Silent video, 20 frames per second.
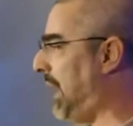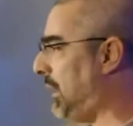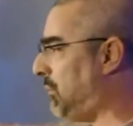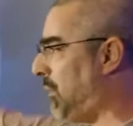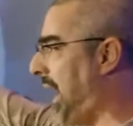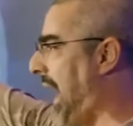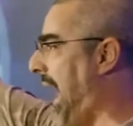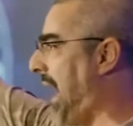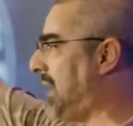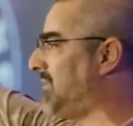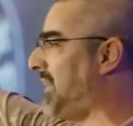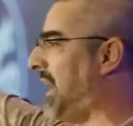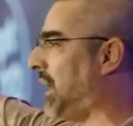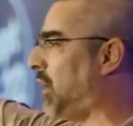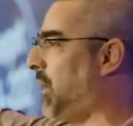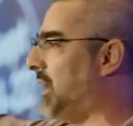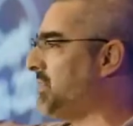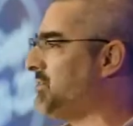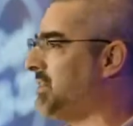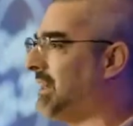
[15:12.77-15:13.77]
want to ask
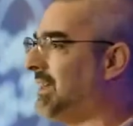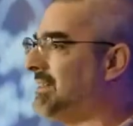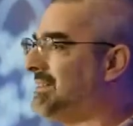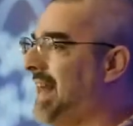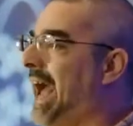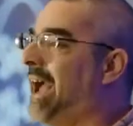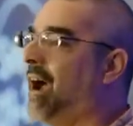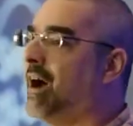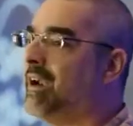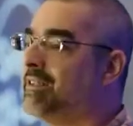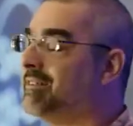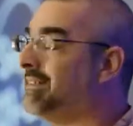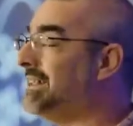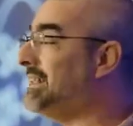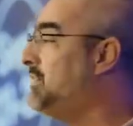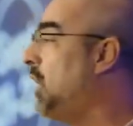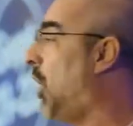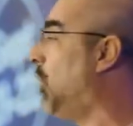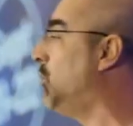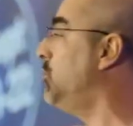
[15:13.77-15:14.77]
that question because I honestly
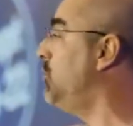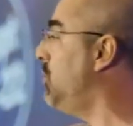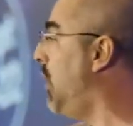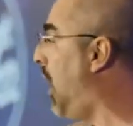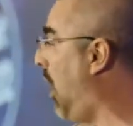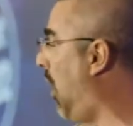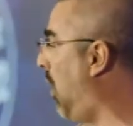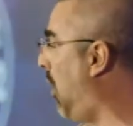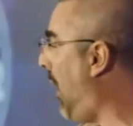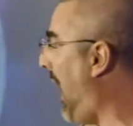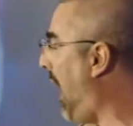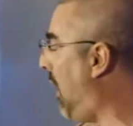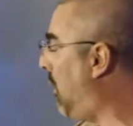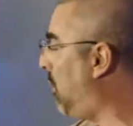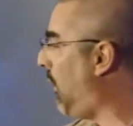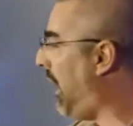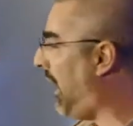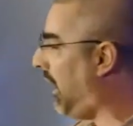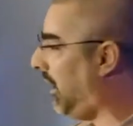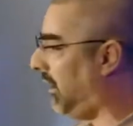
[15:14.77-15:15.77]
don't know how
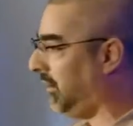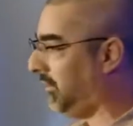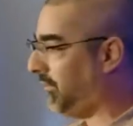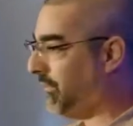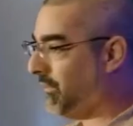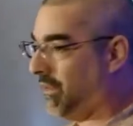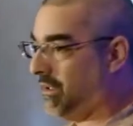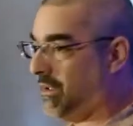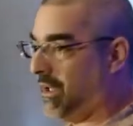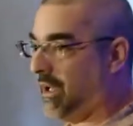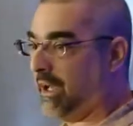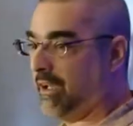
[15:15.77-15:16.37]
well